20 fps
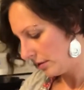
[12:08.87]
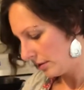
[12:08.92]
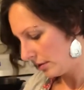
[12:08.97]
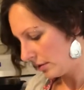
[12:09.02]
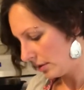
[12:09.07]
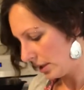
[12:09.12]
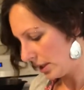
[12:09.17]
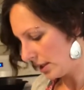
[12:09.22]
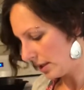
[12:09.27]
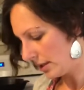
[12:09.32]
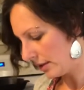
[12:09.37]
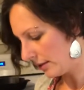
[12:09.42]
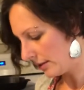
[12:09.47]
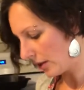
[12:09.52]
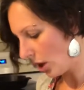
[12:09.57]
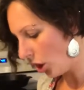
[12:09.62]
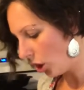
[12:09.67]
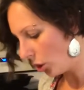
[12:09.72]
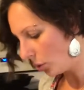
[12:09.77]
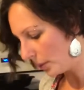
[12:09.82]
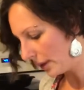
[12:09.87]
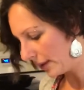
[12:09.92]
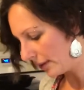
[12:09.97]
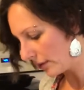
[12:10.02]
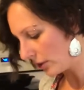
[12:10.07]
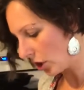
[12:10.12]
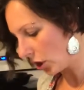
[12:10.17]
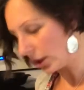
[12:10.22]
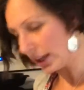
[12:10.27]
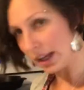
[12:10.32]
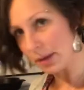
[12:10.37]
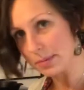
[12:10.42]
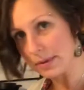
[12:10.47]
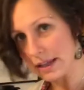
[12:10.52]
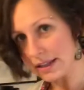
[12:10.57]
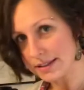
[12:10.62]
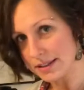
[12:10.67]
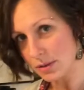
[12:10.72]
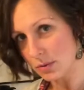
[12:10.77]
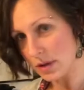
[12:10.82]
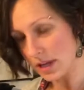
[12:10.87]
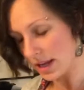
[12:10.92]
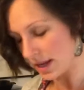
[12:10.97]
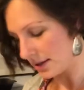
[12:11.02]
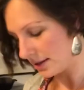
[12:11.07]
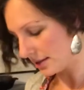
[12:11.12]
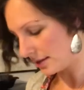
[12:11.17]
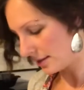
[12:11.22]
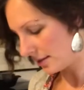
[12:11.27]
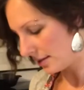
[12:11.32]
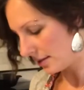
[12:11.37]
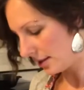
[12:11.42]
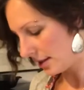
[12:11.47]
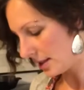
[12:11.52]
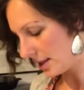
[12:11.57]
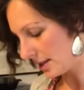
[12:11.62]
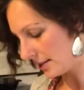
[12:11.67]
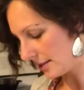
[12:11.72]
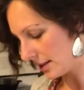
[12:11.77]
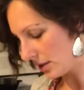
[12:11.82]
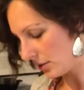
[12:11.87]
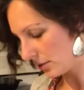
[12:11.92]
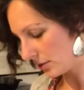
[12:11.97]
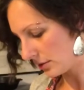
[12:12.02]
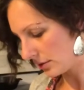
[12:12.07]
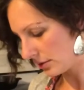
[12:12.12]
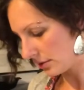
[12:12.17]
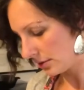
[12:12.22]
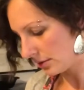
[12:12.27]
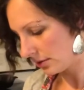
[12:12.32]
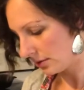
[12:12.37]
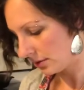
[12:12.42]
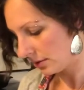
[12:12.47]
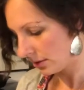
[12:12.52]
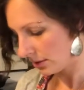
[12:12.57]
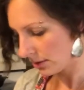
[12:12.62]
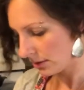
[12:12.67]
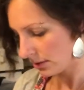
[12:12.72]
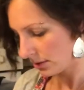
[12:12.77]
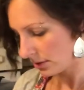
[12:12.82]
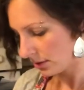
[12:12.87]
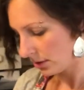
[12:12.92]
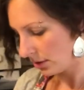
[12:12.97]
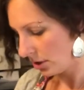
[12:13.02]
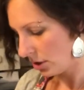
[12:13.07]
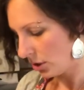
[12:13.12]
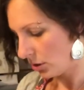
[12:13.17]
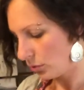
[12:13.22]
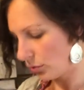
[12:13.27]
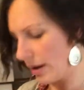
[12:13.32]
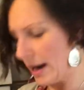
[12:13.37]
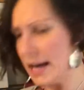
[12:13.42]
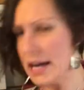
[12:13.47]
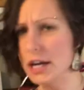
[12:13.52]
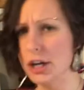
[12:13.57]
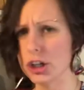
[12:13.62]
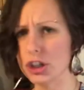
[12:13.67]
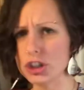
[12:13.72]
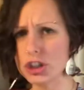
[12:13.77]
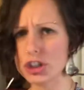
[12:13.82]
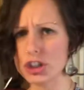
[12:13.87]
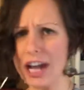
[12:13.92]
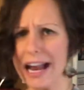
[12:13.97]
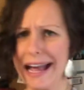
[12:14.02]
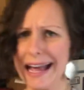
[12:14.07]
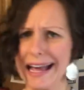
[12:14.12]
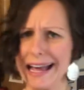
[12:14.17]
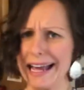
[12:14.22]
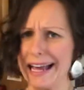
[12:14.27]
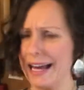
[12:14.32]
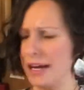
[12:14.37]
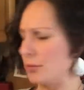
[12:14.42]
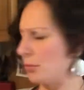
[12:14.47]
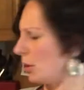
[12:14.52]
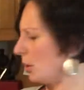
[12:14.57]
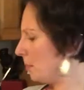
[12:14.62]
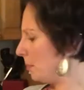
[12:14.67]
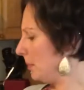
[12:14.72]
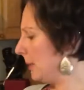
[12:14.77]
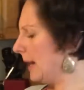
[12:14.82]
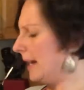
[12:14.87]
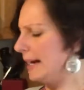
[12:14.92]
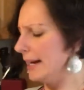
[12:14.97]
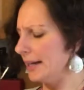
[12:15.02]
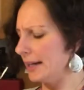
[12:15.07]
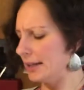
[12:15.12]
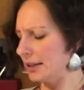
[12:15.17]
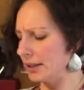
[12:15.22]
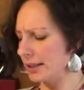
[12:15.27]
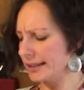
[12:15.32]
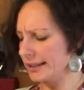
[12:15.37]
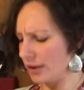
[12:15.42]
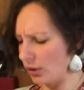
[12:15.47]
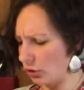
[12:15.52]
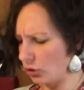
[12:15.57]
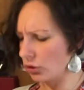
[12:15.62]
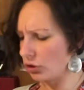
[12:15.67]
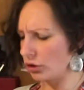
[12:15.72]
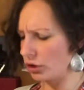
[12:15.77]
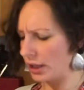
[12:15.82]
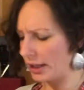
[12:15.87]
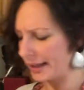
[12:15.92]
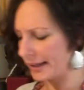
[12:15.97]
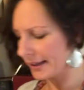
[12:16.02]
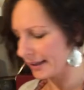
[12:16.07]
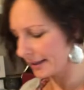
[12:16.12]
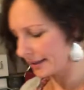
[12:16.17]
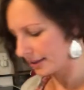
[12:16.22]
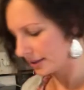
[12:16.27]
is always garlic planting weekend in this house. Rain or shine, we're planting garlic.